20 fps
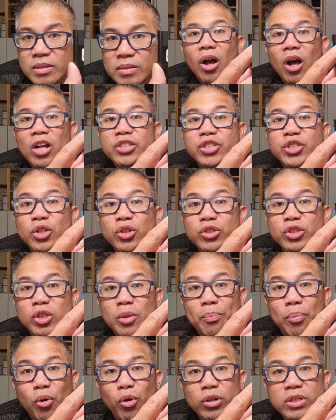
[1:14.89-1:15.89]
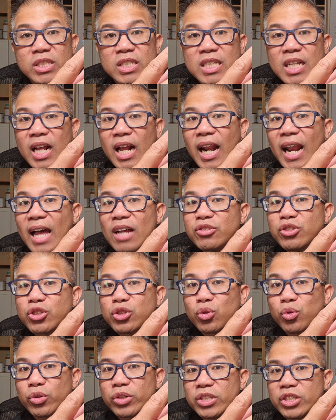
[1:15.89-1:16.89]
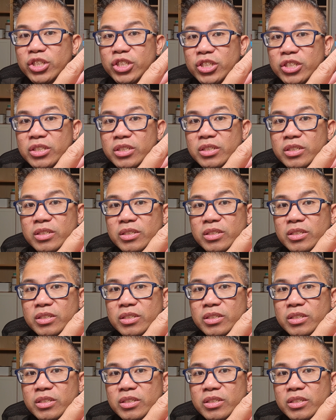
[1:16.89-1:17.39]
Also supports cloud storage.